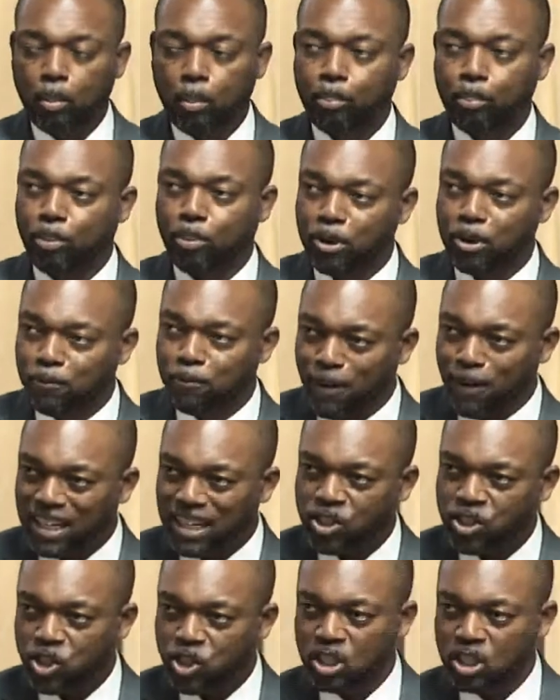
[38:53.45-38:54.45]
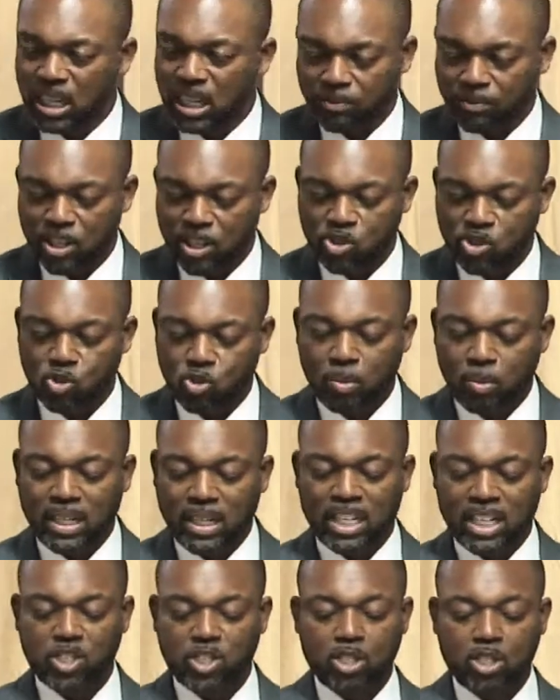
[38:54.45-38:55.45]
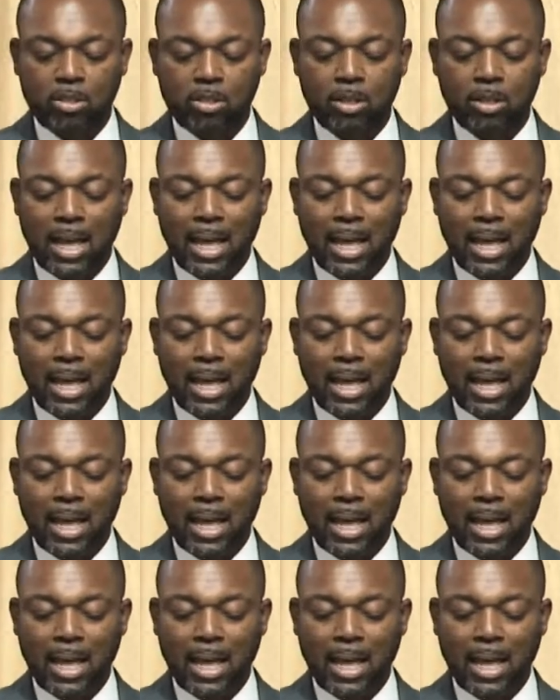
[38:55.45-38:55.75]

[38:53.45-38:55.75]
Prevention of Discrimination